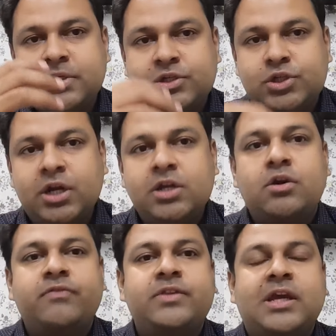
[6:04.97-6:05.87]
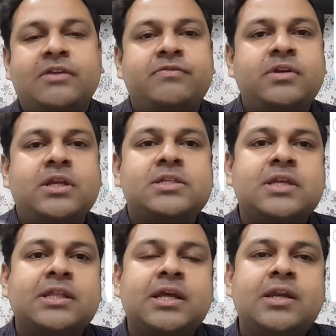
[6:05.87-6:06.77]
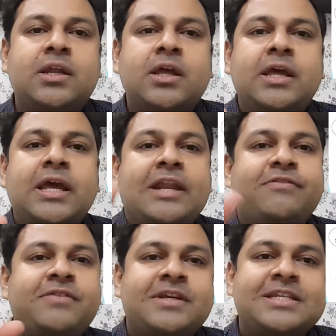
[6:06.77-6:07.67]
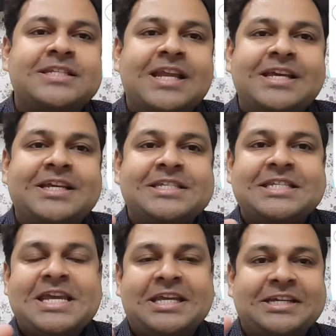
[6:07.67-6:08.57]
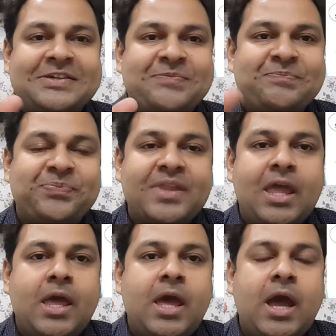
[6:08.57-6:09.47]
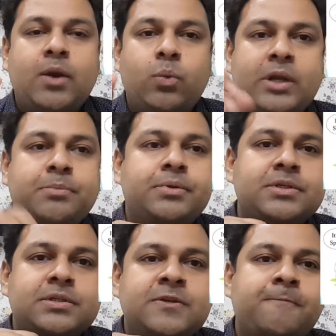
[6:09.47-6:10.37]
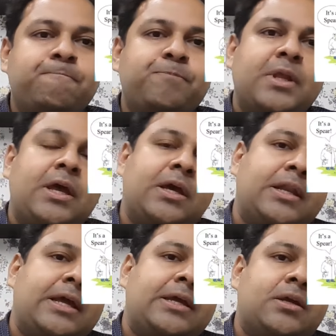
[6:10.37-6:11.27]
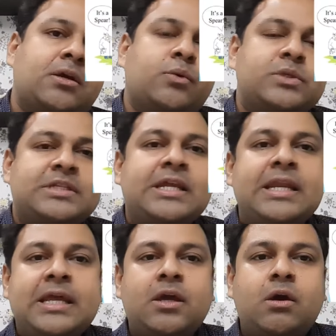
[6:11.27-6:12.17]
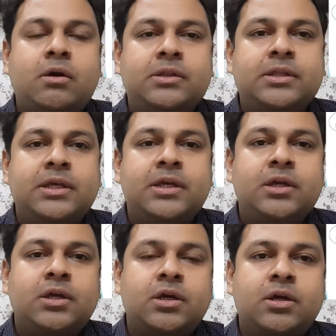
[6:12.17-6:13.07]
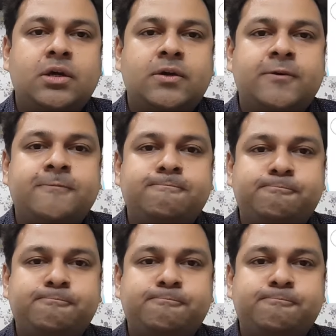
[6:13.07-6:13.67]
the trunk of the elephant. He said that elephant is like a snake. And one person like was leaning on uh,